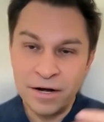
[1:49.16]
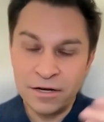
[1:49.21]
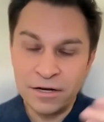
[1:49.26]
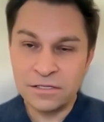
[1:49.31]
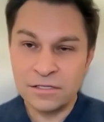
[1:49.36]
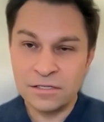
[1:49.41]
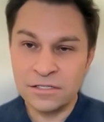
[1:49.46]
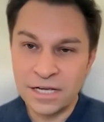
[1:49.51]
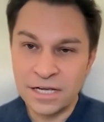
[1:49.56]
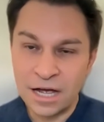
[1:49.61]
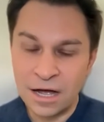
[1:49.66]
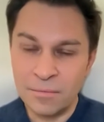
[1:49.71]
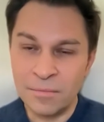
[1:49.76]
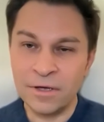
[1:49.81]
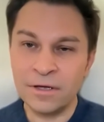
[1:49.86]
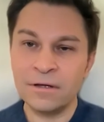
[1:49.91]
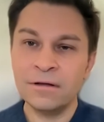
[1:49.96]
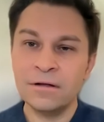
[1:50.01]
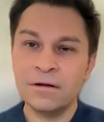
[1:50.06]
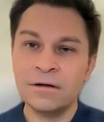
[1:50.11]
the medicines are
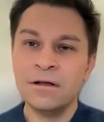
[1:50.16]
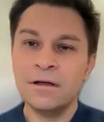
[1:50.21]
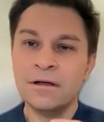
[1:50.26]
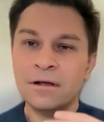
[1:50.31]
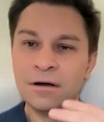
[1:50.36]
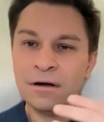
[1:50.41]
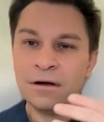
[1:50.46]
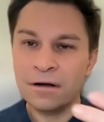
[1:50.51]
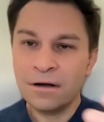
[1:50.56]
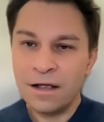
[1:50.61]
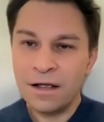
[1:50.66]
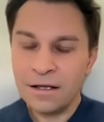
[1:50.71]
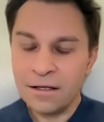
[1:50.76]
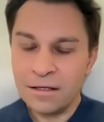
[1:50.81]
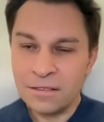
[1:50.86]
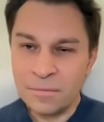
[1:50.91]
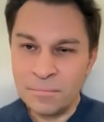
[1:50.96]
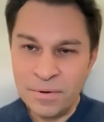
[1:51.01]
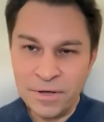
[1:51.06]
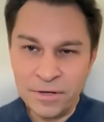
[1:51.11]
coming,
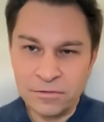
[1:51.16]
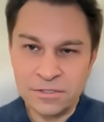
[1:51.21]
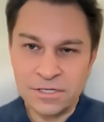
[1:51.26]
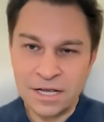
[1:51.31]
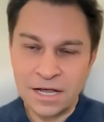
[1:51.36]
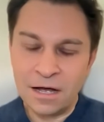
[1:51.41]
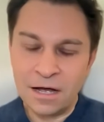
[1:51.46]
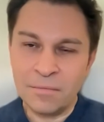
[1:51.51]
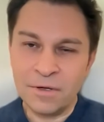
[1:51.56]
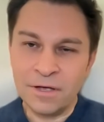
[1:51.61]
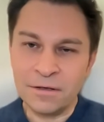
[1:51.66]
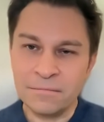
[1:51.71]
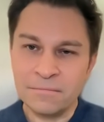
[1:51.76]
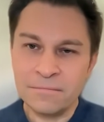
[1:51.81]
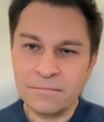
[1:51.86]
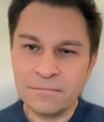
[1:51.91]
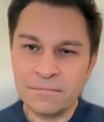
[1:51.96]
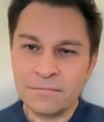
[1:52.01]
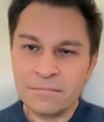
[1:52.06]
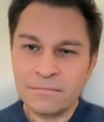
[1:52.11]
the pills are
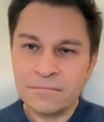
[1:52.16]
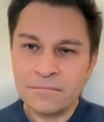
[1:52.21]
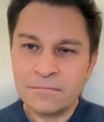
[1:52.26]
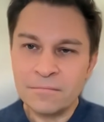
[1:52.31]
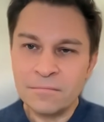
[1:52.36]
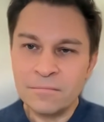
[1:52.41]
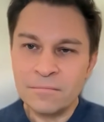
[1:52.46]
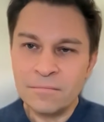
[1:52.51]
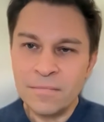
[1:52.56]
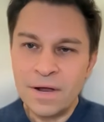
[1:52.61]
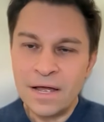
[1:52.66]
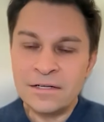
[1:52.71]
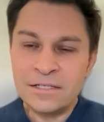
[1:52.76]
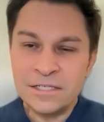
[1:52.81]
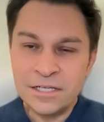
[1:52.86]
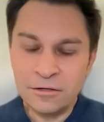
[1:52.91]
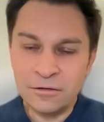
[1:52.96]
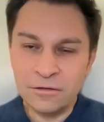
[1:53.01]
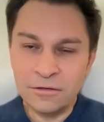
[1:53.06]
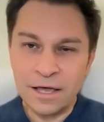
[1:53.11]
coming.
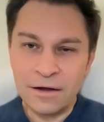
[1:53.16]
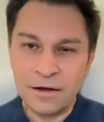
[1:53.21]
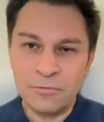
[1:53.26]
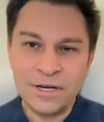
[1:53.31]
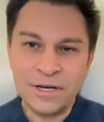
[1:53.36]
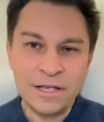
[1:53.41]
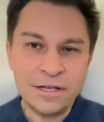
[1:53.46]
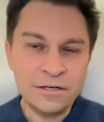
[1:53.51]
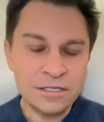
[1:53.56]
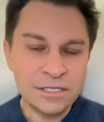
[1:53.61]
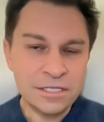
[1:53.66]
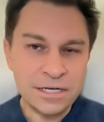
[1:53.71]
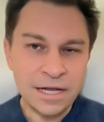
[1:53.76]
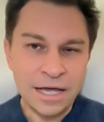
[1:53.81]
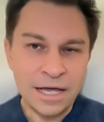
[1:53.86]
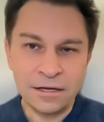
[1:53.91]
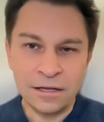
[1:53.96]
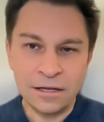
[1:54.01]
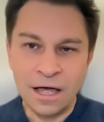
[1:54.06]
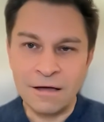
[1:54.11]
Until then, we need to
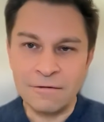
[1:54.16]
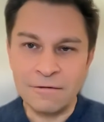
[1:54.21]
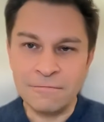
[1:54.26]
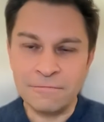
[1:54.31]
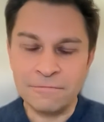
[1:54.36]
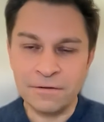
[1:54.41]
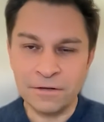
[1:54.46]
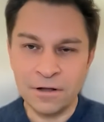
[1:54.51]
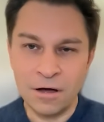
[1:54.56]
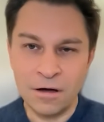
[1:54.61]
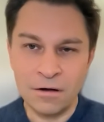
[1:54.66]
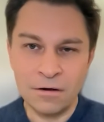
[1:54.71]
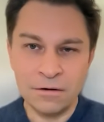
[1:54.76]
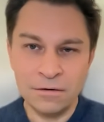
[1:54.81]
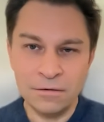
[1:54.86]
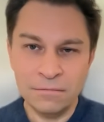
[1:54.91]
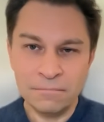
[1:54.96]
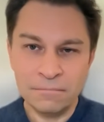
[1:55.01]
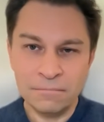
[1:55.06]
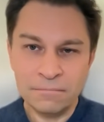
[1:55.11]
stay alive for
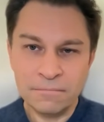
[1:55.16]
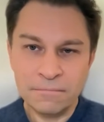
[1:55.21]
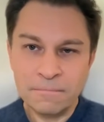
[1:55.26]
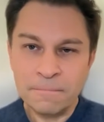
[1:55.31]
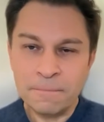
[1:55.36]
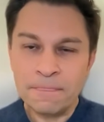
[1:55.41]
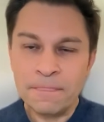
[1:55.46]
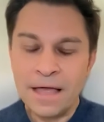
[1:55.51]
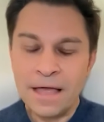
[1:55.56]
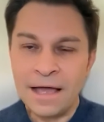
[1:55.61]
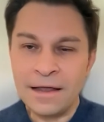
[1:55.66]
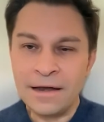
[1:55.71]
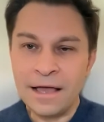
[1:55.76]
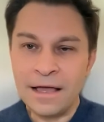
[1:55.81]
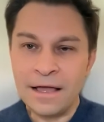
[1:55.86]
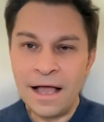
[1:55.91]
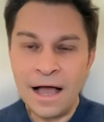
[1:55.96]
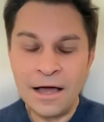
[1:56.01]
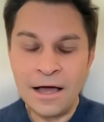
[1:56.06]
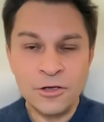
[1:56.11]
longer.
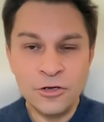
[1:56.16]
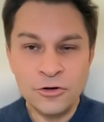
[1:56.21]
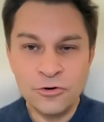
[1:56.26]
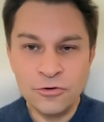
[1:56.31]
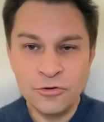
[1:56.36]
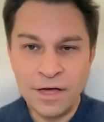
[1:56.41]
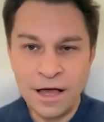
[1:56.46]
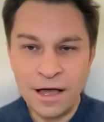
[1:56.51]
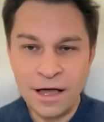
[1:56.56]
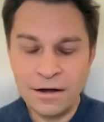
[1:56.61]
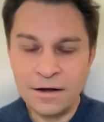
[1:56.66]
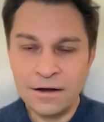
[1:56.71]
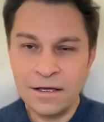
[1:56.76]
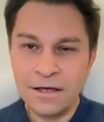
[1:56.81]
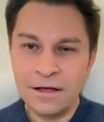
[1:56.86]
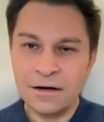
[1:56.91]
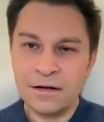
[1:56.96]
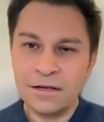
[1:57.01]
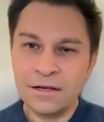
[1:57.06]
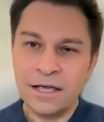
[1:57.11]
And how do you do
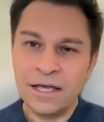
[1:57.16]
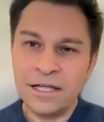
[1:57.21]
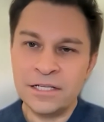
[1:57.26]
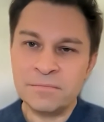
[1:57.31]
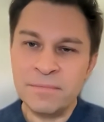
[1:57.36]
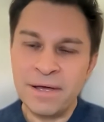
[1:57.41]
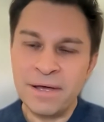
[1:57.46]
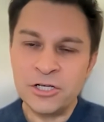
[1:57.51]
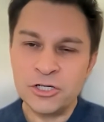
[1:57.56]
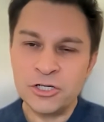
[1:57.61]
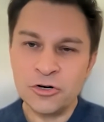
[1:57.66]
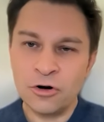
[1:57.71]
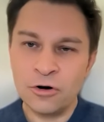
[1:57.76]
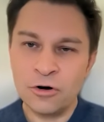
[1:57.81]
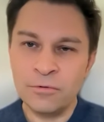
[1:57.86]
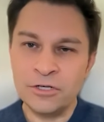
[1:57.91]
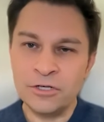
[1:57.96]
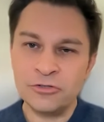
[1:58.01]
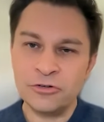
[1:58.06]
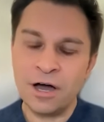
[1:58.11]
that? It's make
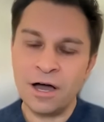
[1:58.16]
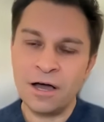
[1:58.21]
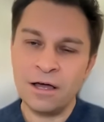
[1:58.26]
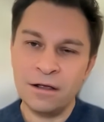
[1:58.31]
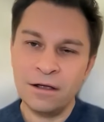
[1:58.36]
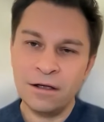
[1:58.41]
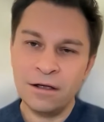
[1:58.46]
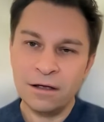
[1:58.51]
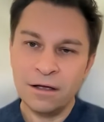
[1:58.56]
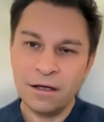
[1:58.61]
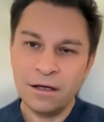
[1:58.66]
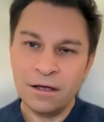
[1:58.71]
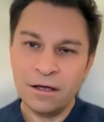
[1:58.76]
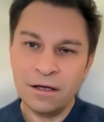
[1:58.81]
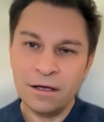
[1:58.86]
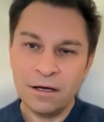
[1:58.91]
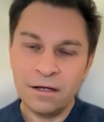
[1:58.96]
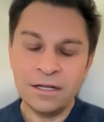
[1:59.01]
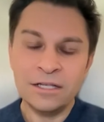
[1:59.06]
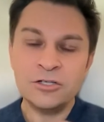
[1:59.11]
sure we try,
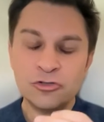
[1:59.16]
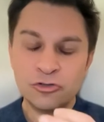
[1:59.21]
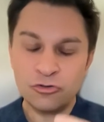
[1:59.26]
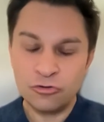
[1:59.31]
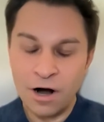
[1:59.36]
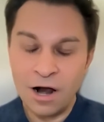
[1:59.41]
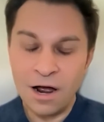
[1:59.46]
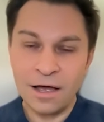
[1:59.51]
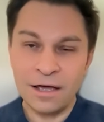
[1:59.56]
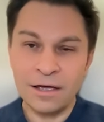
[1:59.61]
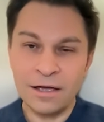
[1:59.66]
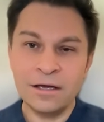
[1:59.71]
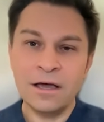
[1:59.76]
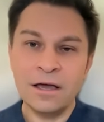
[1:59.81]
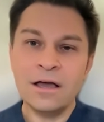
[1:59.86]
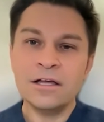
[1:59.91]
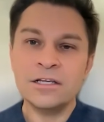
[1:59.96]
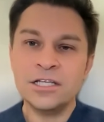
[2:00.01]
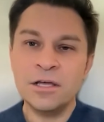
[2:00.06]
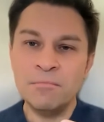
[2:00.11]
at least
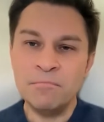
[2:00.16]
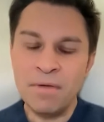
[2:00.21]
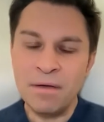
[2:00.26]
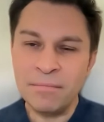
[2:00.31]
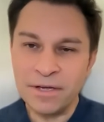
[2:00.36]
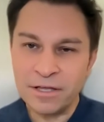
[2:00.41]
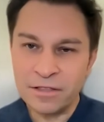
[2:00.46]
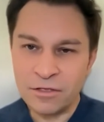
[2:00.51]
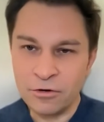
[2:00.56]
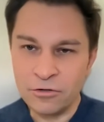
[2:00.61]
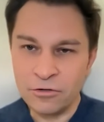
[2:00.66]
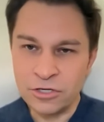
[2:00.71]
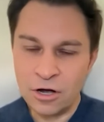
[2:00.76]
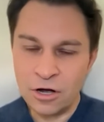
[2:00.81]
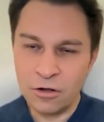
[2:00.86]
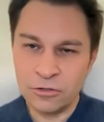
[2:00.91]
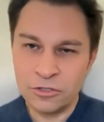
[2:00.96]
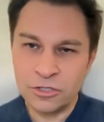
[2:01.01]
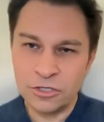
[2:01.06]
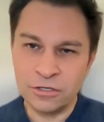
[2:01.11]
try, to mimic those
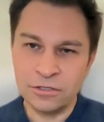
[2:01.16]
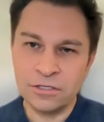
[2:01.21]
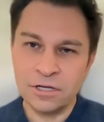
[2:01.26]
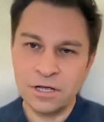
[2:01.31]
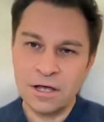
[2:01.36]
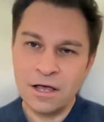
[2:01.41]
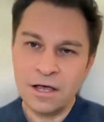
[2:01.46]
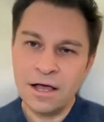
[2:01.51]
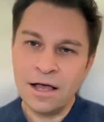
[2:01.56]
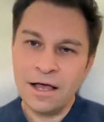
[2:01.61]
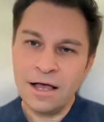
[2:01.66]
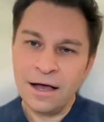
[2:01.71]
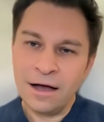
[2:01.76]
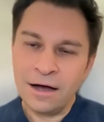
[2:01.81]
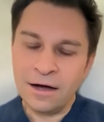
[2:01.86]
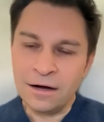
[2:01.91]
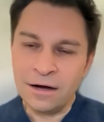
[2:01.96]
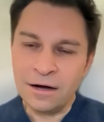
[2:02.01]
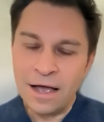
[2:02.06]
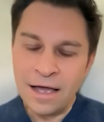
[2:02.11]
cultures
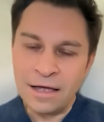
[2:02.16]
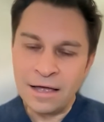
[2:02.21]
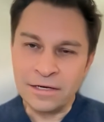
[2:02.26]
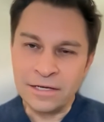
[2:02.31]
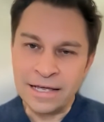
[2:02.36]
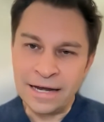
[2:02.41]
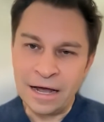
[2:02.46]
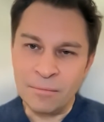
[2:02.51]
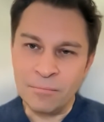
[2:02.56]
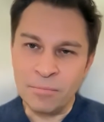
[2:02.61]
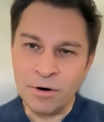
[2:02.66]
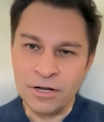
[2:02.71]
and get